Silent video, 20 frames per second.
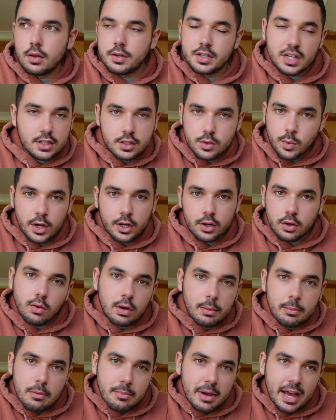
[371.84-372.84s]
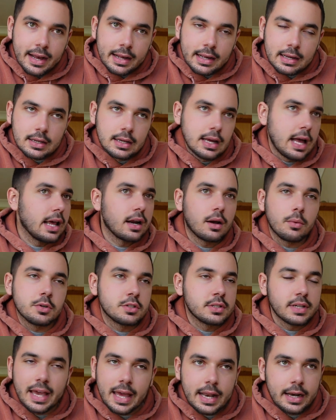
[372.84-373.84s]
Dusk weren't calling me back, and I
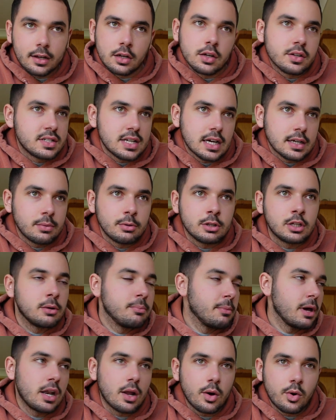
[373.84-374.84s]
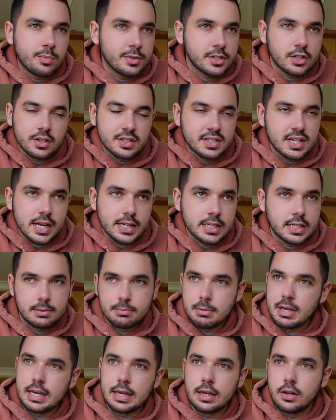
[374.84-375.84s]
wasn't getting in contact with them, and no one was contacting
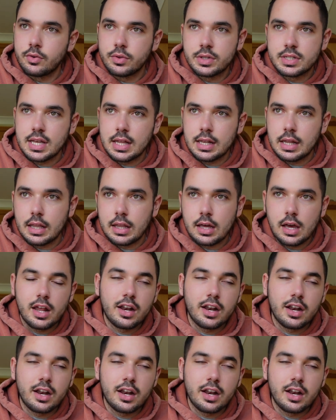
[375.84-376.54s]
me, and all this and the other,